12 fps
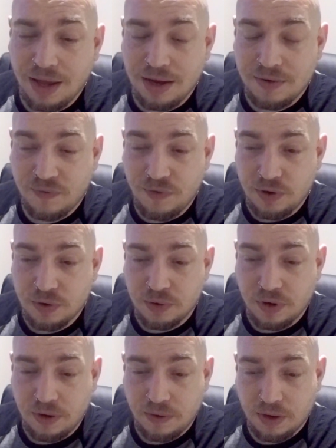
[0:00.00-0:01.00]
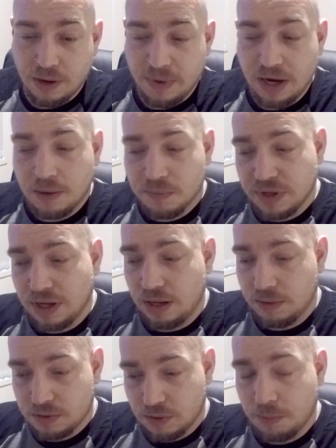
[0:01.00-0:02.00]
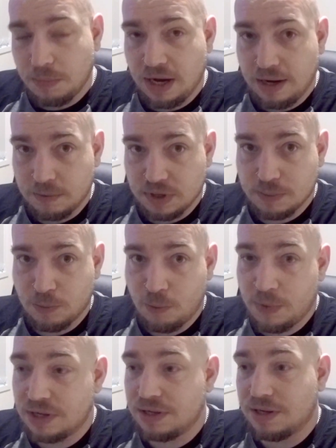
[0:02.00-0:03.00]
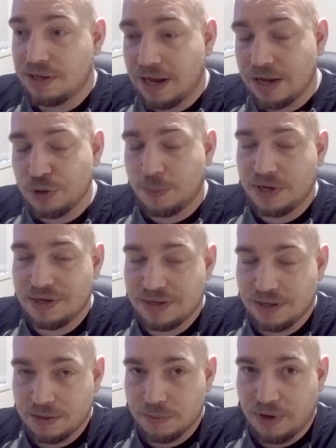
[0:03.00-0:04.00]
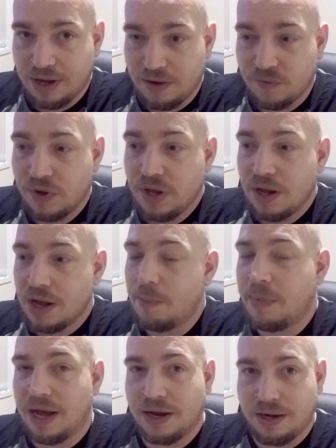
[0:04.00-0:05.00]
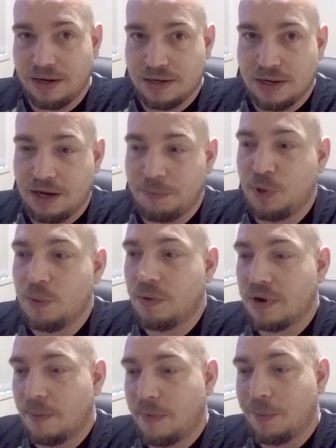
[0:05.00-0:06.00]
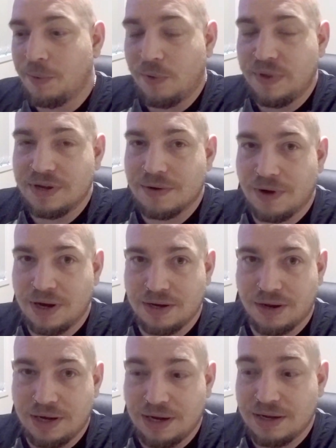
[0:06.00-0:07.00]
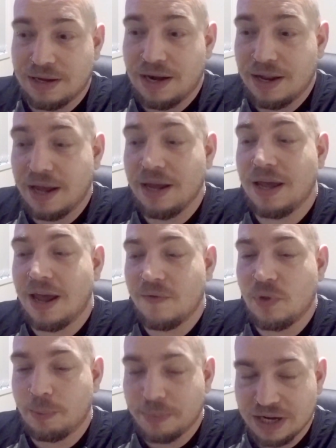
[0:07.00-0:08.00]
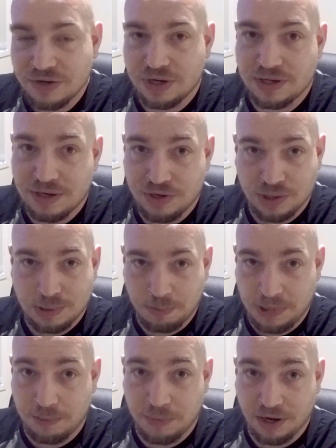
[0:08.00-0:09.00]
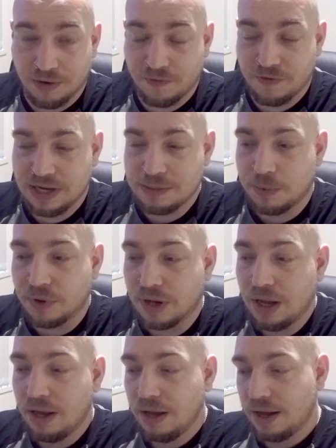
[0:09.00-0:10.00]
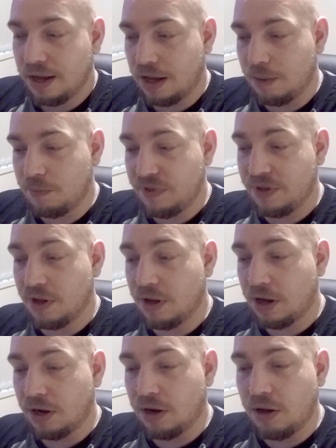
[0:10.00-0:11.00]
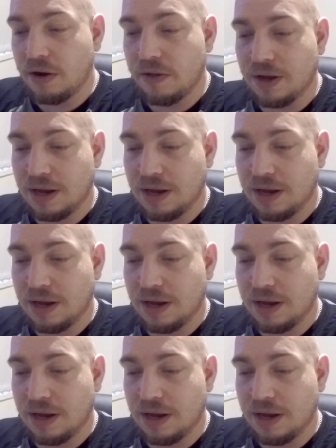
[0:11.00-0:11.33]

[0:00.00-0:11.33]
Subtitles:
I'm thinking sort of medium to small business. Larger businesses will have a marketing team who will come up with all these crazy ideas and they have the budgets to just spend big on Facebook. A lot of the